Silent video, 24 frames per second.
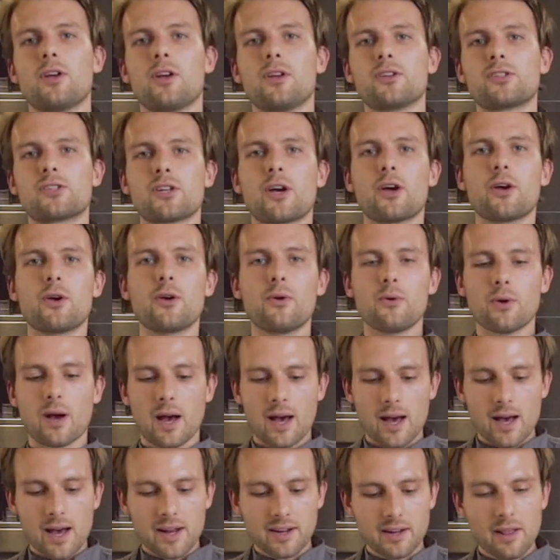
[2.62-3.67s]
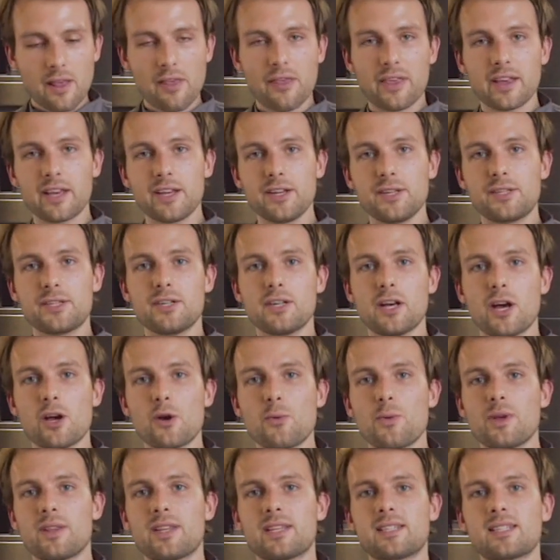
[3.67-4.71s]
So another thing you need to know
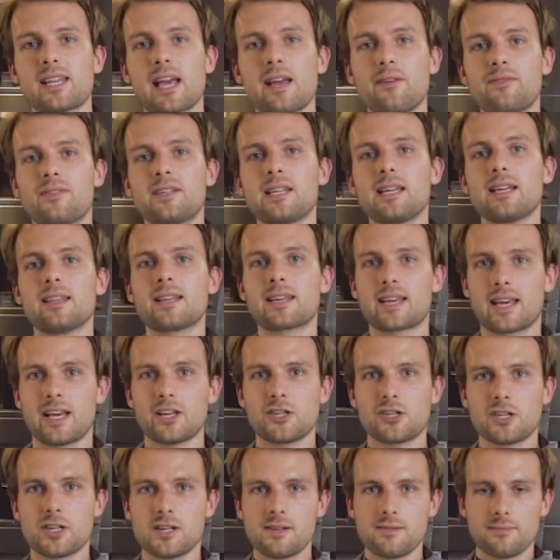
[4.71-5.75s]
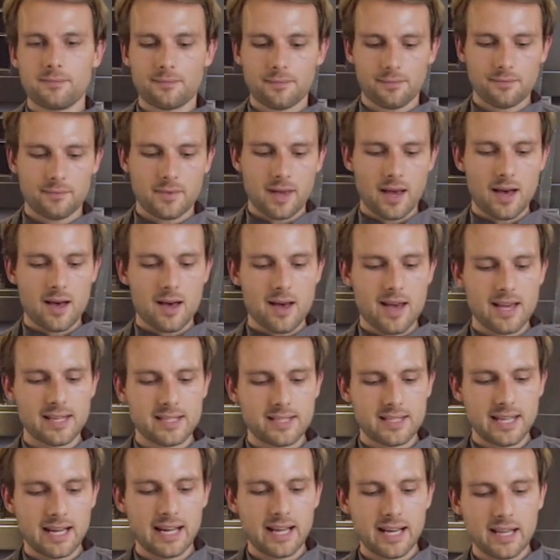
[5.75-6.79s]
with safety in the kitchen is
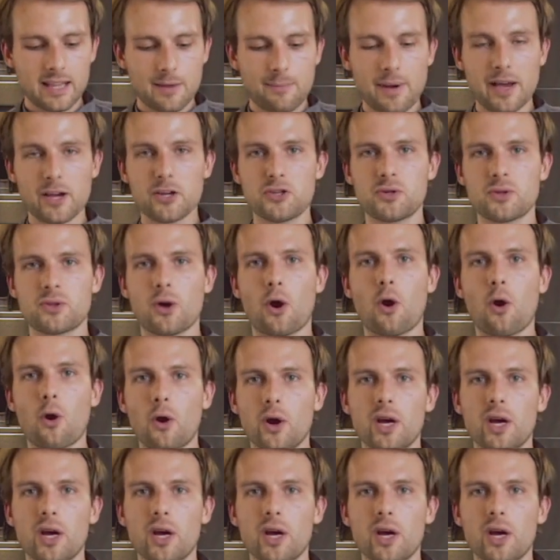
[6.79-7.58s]
dealing in the pastry with hot